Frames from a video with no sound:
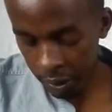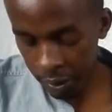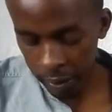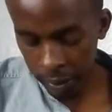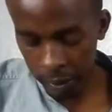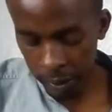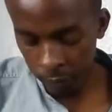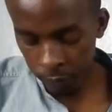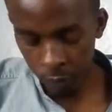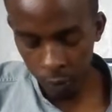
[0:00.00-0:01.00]
and
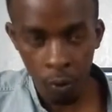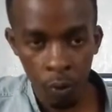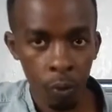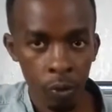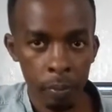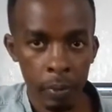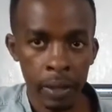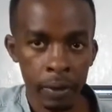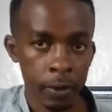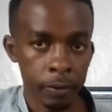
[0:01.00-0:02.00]
4 with my ring
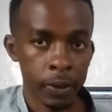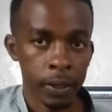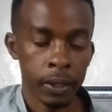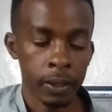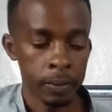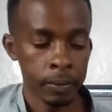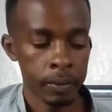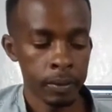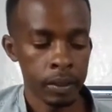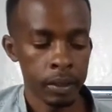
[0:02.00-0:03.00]
finger.
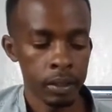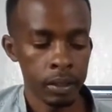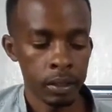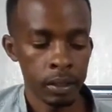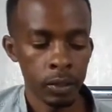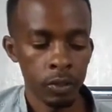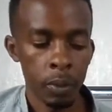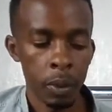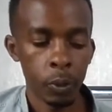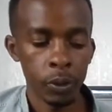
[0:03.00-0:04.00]
So my
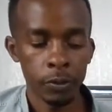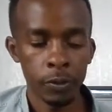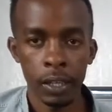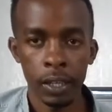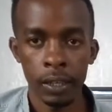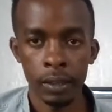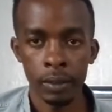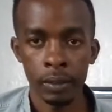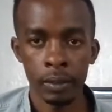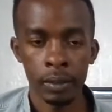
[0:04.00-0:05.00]
pointer finger,
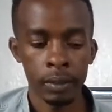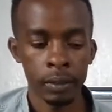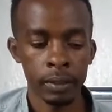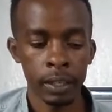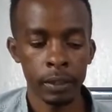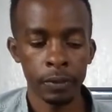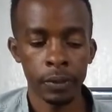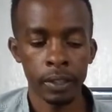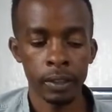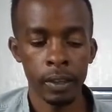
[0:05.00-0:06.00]
2nd fret
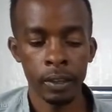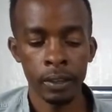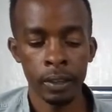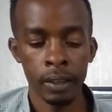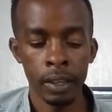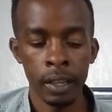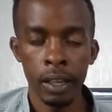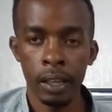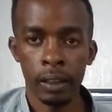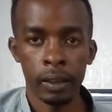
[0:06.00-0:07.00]
there, and
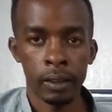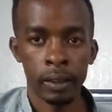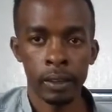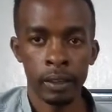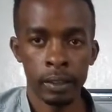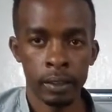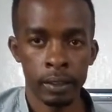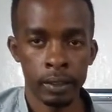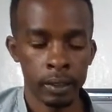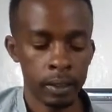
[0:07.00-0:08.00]

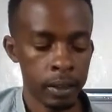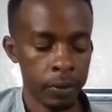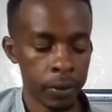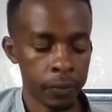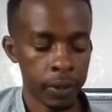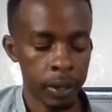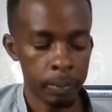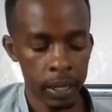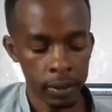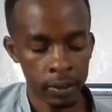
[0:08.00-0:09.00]
then ring finger
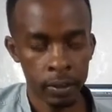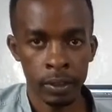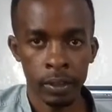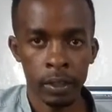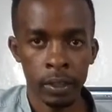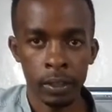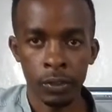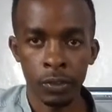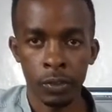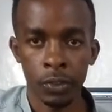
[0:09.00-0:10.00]
bars
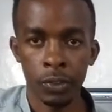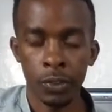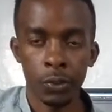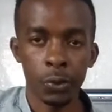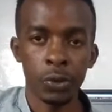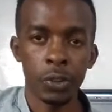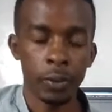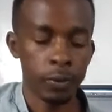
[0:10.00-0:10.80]
string 2, 3, and 4.